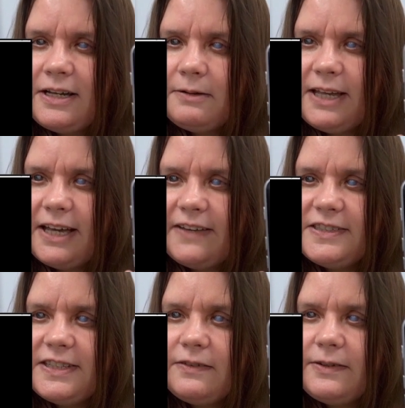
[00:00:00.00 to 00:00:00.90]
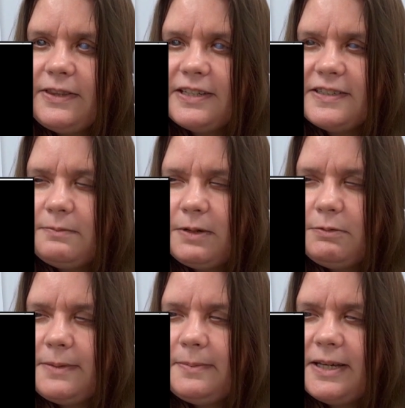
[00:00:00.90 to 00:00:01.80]
We have several things that we
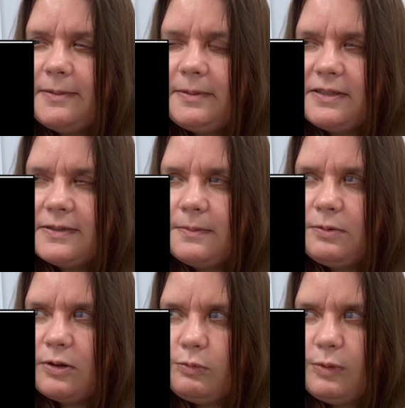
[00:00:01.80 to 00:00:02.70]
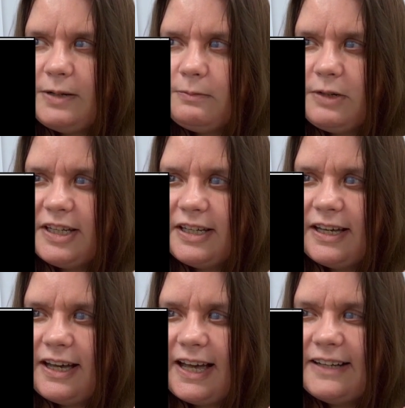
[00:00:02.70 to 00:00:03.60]
will be able to support when we
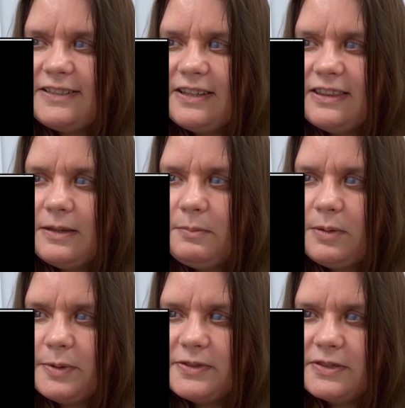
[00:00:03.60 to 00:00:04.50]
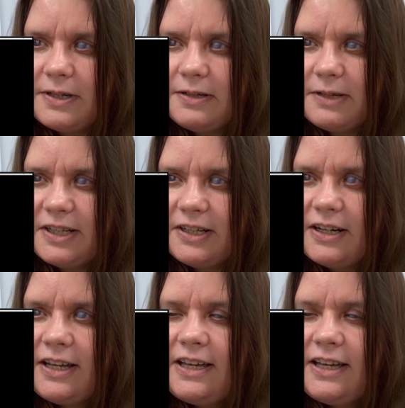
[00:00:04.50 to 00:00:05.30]
add the mobile screen reader.